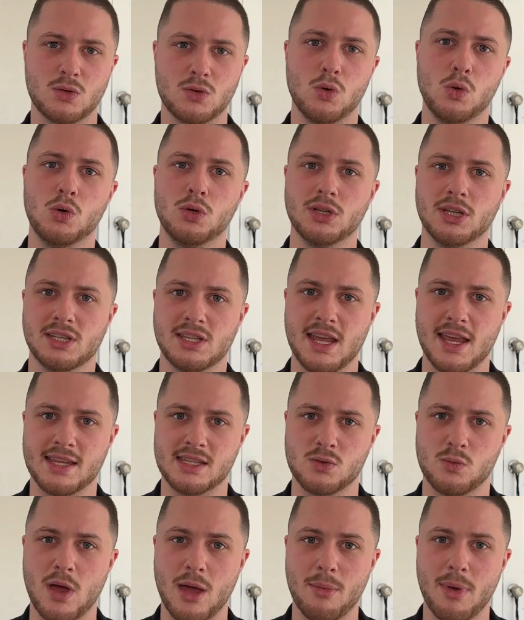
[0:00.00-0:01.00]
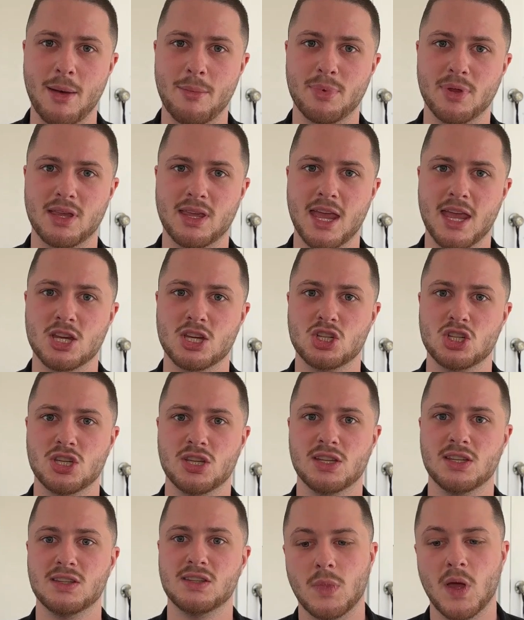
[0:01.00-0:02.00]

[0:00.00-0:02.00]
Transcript: tool to test web applications